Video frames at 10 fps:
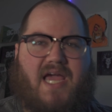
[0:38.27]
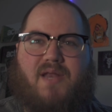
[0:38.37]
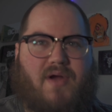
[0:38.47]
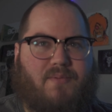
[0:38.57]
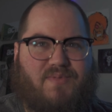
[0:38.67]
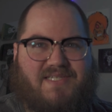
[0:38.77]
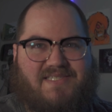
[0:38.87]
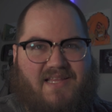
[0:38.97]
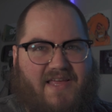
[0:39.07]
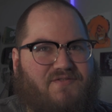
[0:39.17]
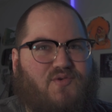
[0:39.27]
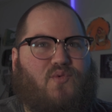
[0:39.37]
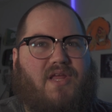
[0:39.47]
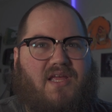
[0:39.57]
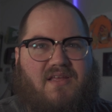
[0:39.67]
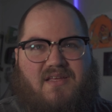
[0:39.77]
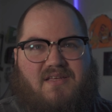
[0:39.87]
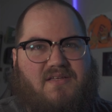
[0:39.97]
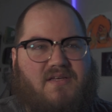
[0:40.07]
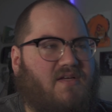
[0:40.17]
I'd probably say like
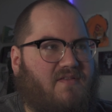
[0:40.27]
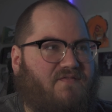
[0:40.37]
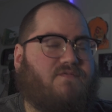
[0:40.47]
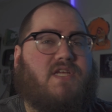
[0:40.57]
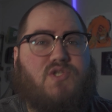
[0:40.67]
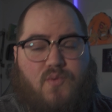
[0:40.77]
15,